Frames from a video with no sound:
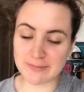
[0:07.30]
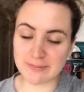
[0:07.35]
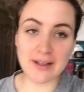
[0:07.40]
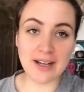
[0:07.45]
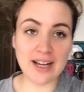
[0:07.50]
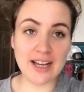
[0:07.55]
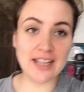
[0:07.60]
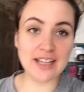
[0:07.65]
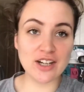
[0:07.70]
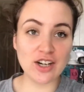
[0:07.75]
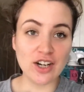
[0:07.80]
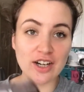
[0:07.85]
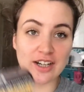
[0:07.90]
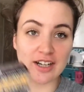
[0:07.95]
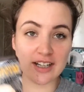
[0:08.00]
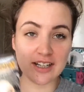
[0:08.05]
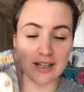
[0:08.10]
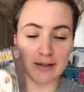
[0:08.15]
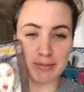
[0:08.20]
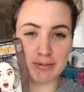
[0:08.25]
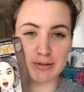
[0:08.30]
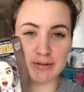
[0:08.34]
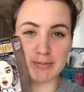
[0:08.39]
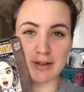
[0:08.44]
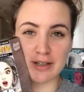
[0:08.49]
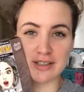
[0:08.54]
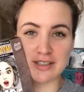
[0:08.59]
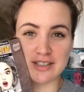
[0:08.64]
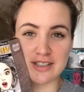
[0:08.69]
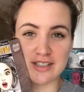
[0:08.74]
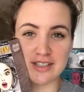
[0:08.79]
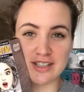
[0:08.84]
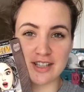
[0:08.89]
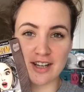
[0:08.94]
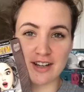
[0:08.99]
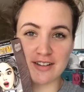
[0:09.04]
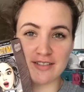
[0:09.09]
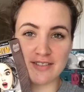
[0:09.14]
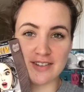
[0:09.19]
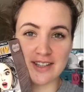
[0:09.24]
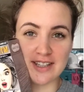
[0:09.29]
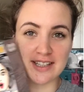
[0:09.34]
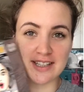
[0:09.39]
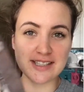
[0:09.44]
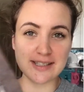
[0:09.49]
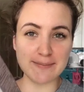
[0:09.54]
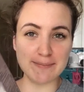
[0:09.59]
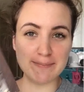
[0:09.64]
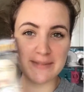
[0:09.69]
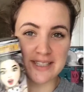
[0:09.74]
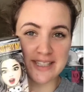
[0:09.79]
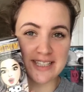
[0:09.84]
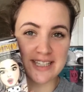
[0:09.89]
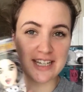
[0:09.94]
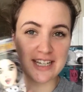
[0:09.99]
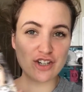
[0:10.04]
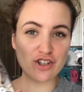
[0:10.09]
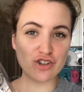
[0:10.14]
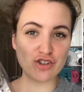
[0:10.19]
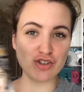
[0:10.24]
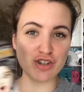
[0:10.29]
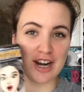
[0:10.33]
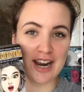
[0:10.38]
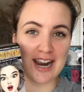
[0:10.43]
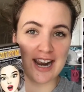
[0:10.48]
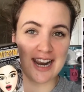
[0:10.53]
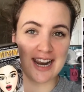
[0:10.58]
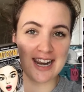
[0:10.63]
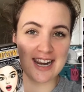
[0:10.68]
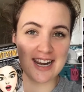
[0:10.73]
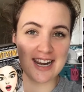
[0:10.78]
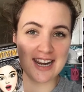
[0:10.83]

I got a couple boxes of this Mistick-Gray